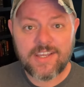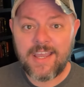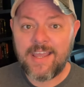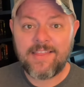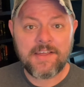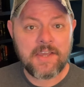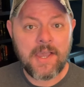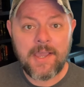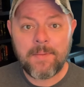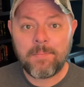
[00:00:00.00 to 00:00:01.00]
and the
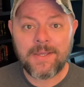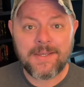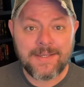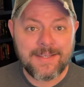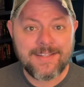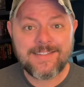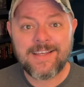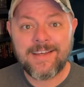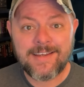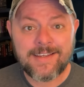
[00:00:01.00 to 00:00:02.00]
game begins
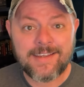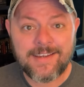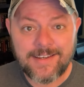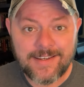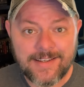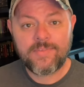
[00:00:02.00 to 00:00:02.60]
again.